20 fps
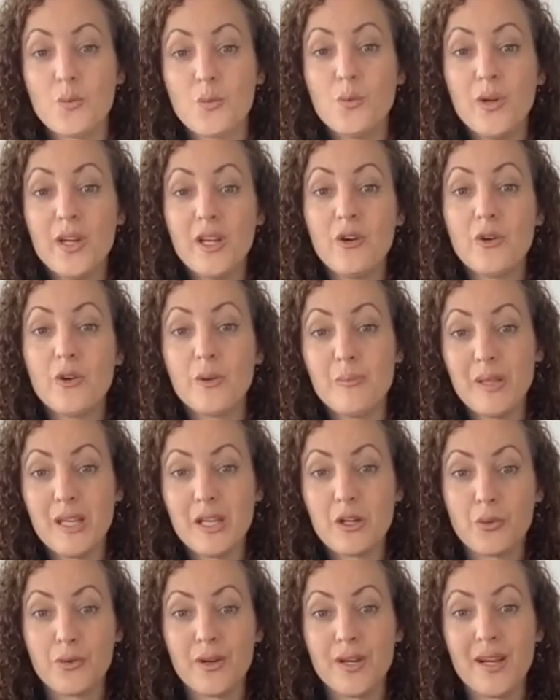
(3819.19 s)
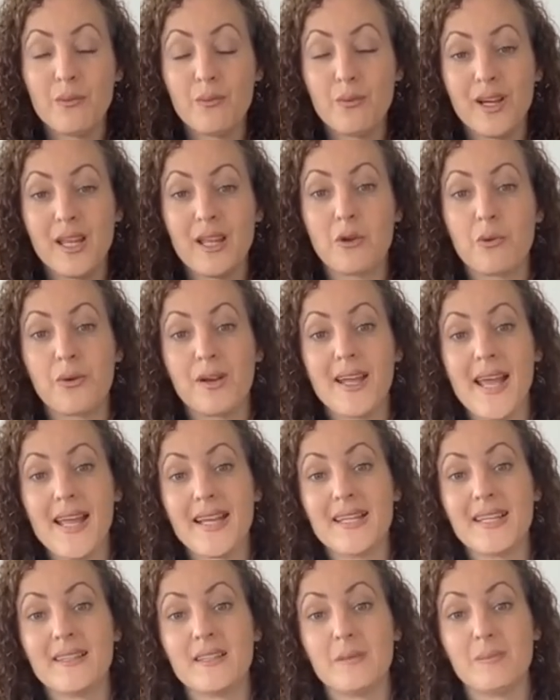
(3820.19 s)
We're going to be
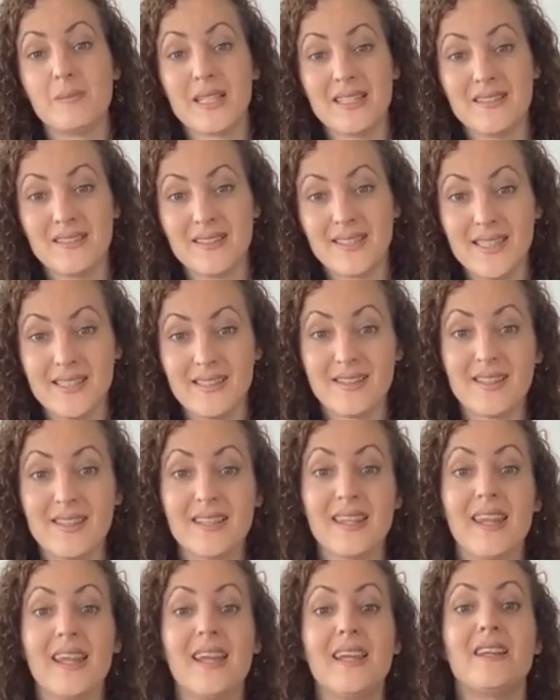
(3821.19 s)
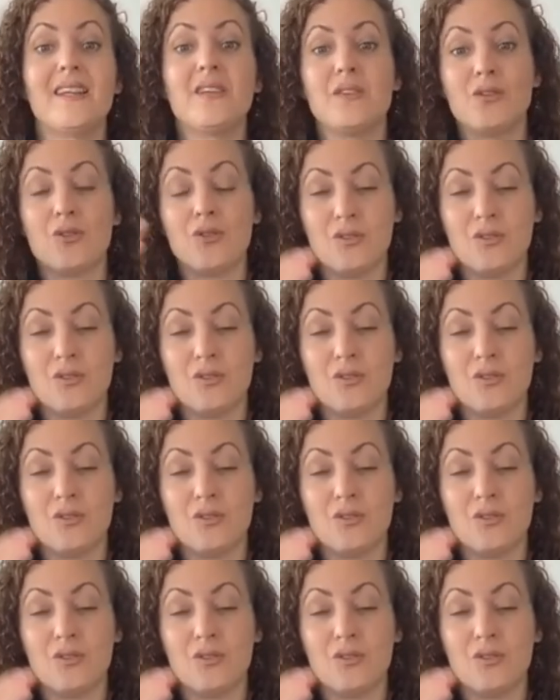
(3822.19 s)
recreating them consistently